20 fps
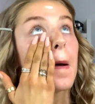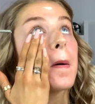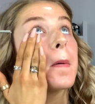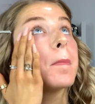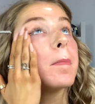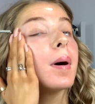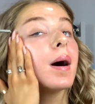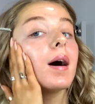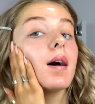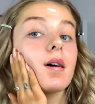
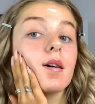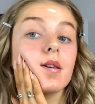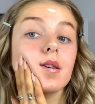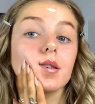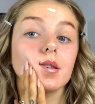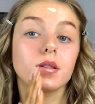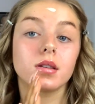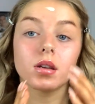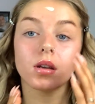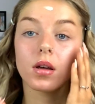
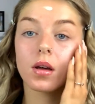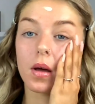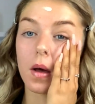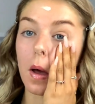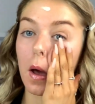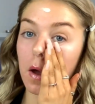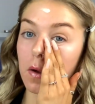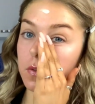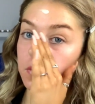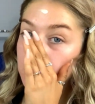but
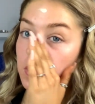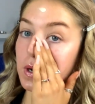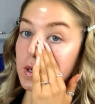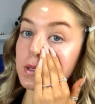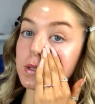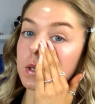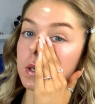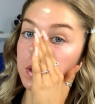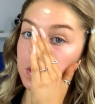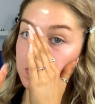I've tried
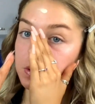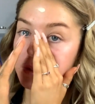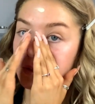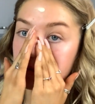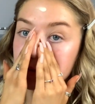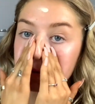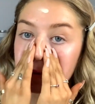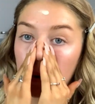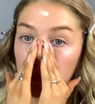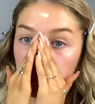to
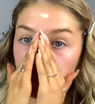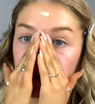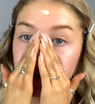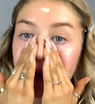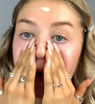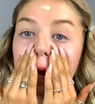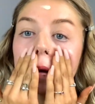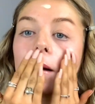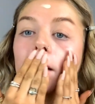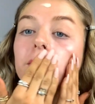scrub the
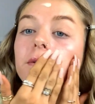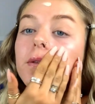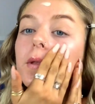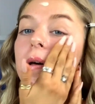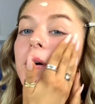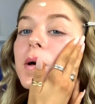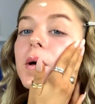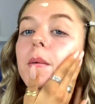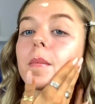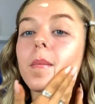tan off
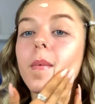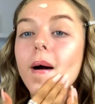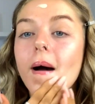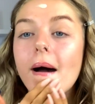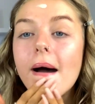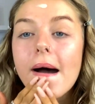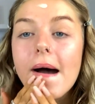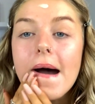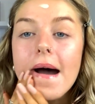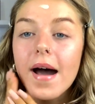them
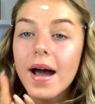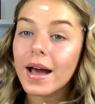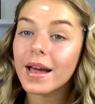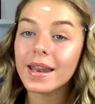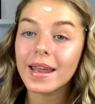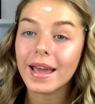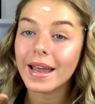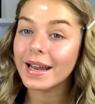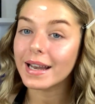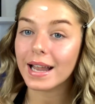and it
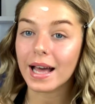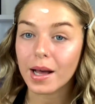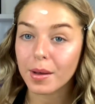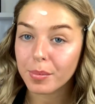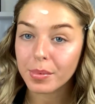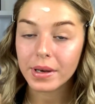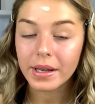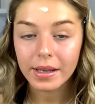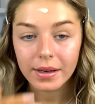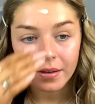ain't
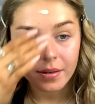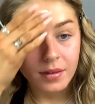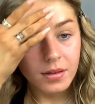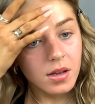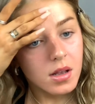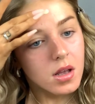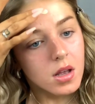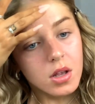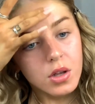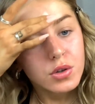happening.
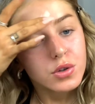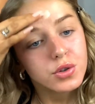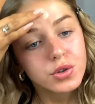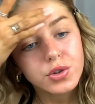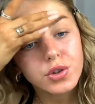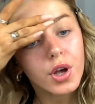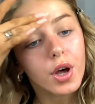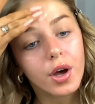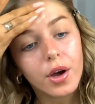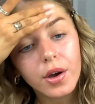
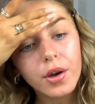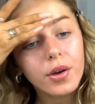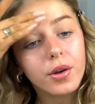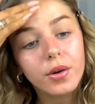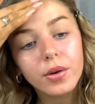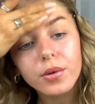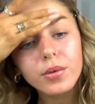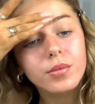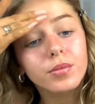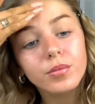So
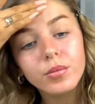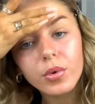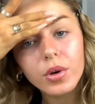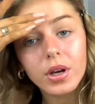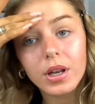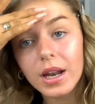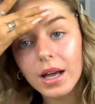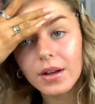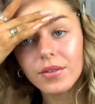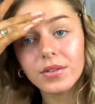we're
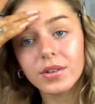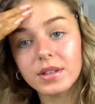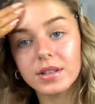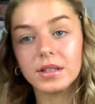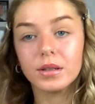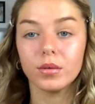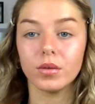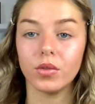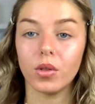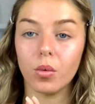gonna have to deal
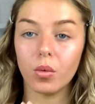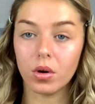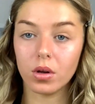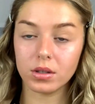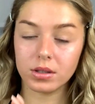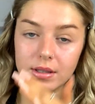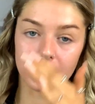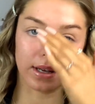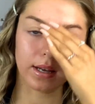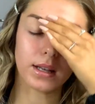with the what's
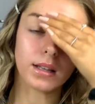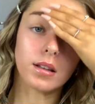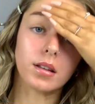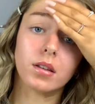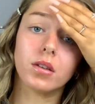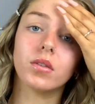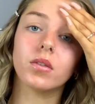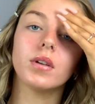it hands for